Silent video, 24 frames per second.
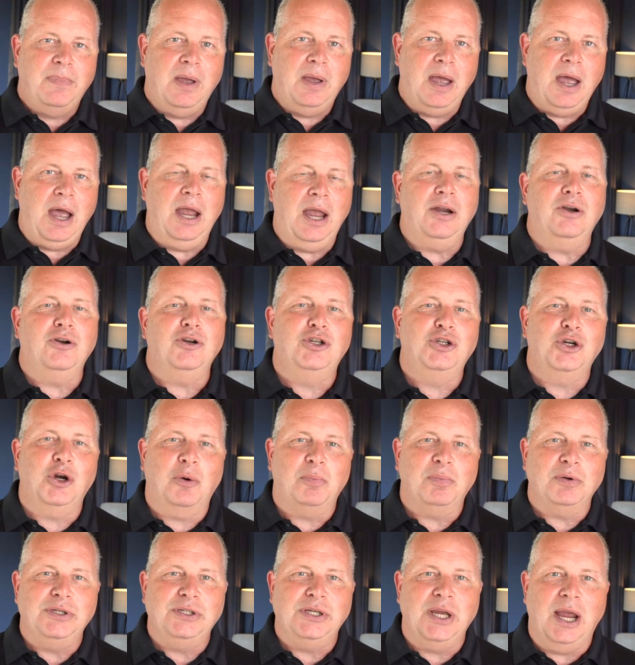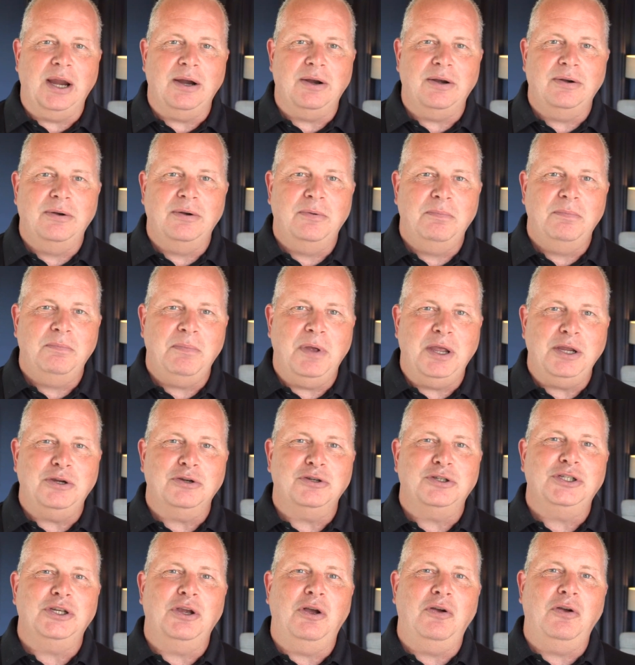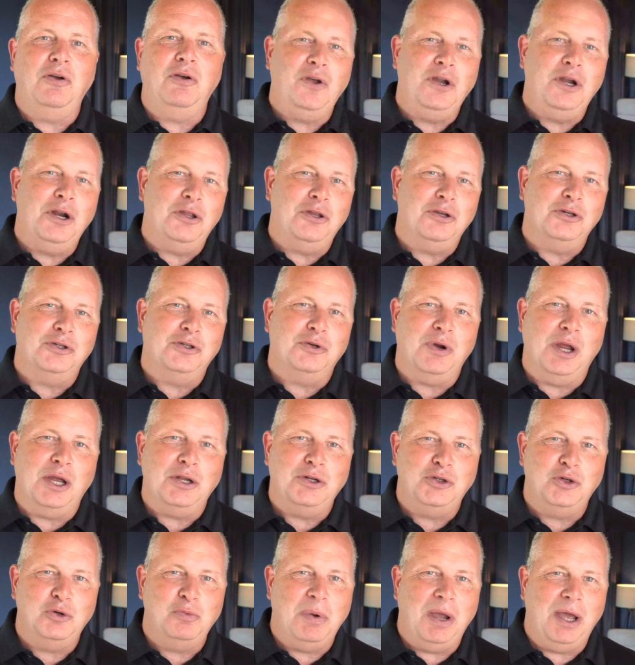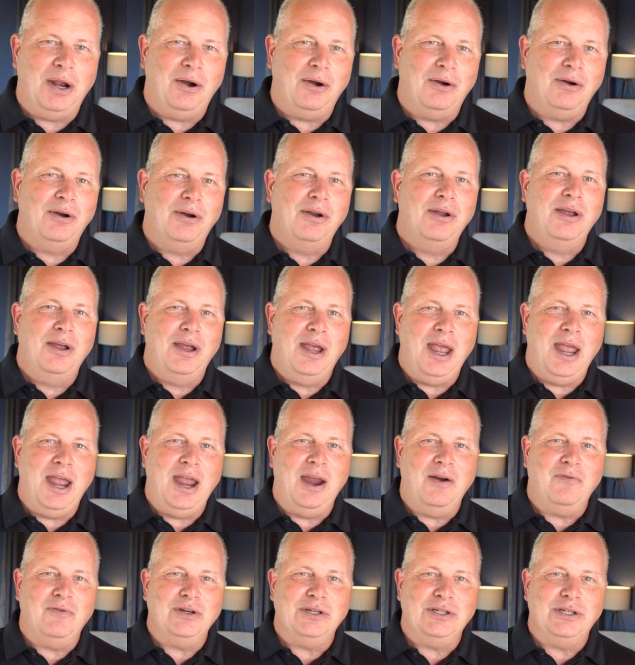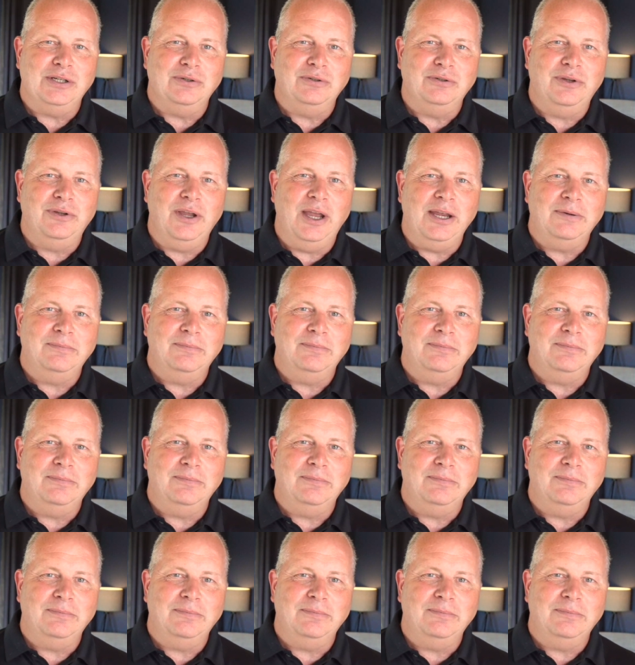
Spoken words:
Iron sharpens iron. Make yourself and others around you better every single day.